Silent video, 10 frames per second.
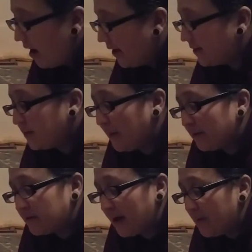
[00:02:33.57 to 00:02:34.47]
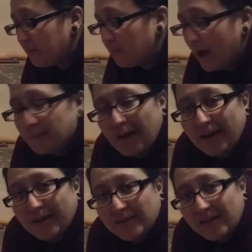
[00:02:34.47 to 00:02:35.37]
It's about time. I'm
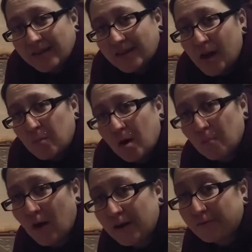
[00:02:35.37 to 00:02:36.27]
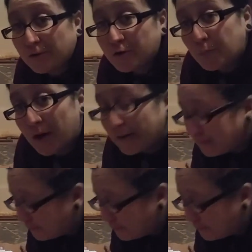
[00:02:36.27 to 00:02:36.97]
getting into that time where I'm ready for spring,